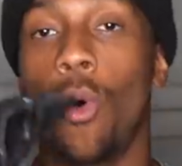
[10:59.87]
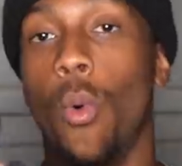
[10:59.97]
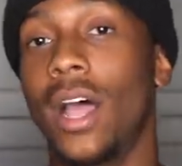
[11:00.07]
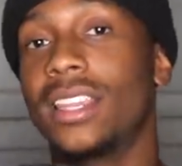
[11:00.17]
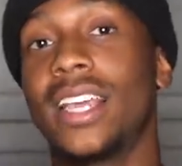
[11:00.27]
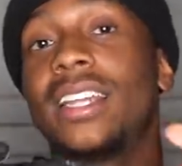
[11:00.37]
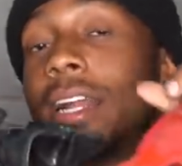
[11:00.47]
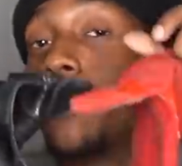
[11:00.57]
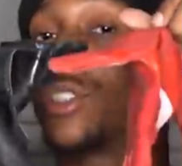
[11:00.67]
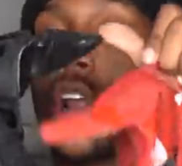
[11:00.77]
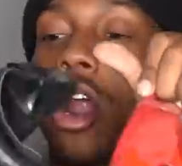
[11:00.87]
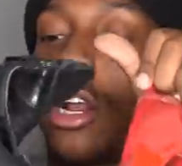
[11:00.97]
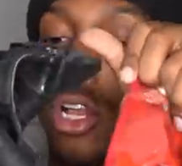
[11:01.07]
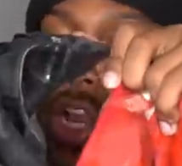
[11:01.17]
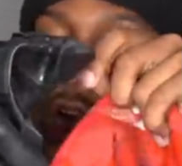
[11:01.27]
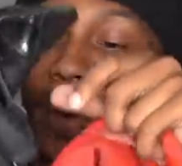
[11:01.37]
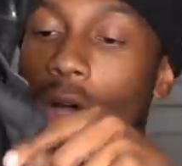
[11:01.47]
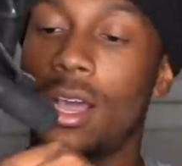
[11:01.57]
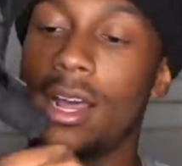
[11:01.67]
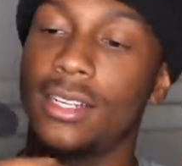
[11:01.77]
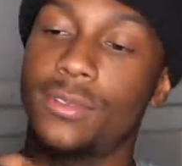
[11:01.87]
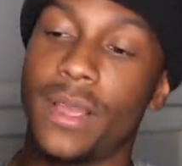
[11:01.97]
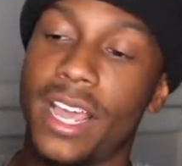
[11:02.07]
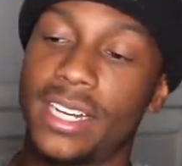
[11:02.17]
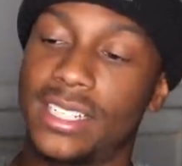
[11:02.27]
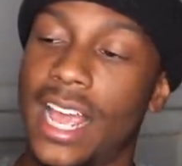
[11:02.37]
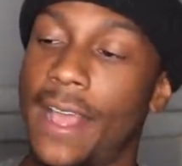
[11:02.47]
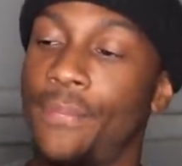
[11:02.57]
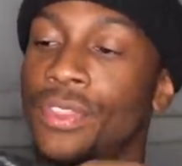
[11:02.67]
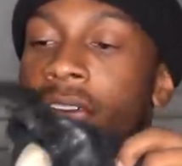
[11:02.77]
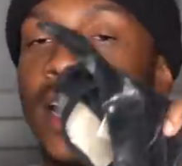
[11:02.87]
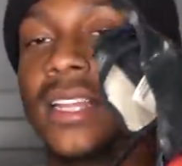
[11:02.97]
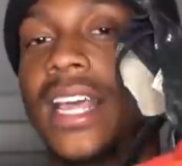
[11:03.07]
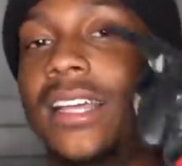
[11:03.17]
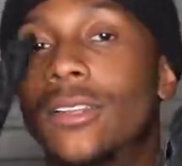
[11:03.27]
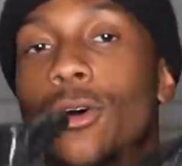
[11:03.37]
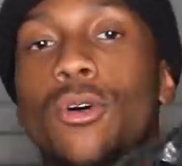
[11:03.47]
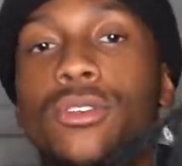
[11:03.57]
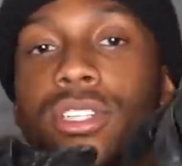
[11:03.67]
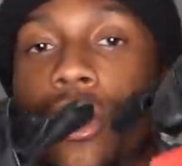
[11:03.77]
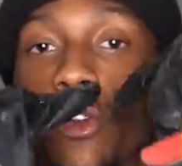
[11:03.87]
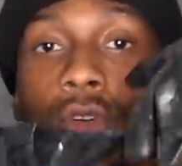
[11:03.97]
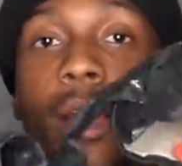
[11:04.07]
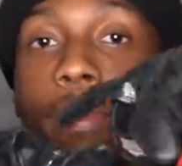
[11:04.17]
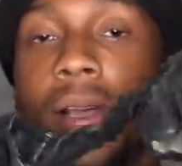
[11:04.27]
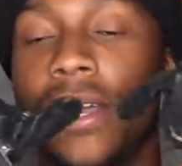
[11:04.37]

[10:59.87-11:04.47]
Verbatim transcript: One thing that I'm starting to learn about cutters, man, is that they lose their grip.